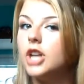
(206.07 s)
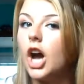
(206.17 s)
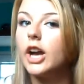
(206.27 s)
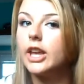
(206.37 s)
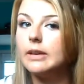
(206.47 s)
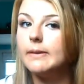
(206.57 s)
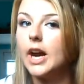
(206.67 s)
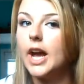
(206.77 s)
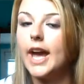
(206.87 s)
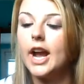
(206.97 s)
talking
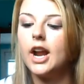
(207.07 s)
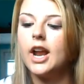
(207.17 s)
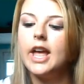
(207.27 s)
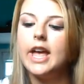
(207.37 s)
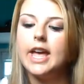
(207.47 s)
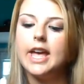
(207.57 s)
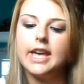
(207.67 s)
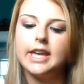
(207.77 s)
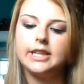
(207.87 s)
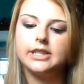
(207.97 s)
about hair,
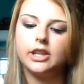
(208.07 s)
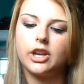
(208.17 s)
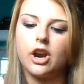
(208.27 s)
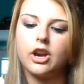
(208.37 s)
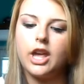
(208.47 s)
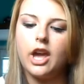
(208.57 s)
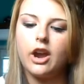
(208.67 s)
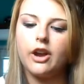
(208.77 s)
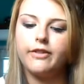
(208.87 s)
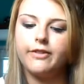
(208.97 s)
is the
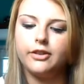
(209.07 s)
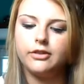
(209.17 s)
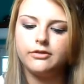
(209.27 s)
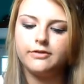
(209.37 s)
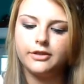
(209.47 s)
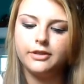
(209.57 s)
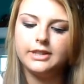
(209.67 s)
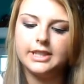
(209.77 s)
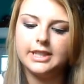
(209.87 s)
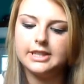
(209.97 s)
Garnier
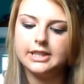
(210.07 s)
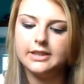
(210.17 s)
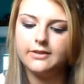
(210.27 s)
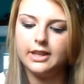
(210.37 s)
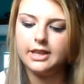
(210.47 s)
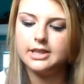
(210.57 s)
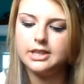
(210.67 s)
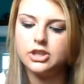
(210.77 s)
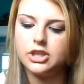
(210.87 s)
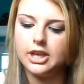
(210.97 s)
Fruit Tease Leave-In
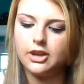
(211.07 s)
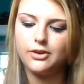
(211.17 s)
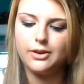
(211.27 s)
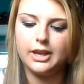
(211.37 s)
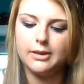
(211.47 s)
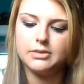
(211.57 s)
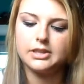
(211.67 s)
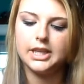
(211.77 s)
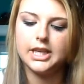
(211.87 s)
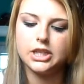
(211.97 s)
Conditioning Cream
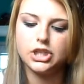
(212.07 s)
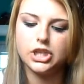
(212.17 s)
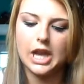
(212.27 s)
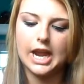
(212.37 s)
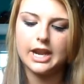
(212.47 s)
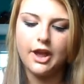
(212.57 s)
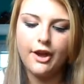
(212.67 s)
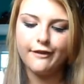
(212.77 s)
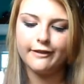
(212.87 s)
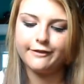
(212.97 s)
Sleek and Shine
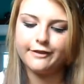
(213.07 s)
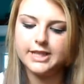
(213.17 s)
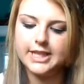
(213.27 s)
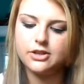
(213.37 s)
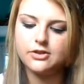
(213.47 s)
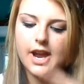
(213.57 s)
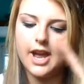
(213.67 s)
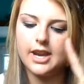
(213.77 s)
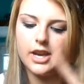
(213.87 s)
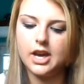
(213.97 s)
for frizzy,
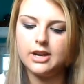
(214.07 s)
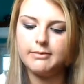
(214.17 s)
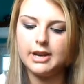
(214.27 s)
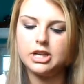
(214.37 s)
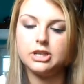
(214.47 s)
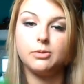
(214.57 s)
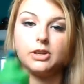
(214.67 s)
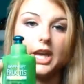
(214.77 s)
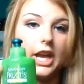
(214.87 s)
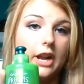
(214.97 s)
dry, and
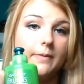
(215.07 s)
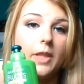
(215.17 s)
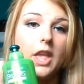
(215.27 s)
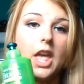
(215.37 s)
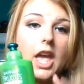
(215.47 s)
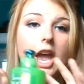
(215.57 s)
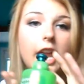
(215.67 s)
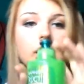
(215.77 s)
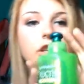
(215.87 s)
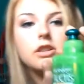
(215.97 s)
unmanageable hair.
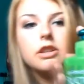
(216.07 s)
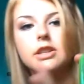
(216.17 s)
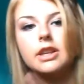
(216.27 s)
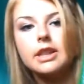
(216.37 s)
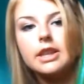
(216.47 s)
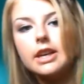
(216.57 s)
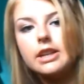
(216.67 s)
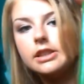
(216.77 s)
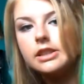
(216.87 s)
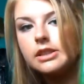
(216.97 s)
And it just looks like
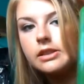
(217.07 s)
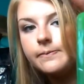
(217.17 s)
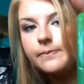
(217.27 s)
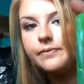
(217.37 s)
this.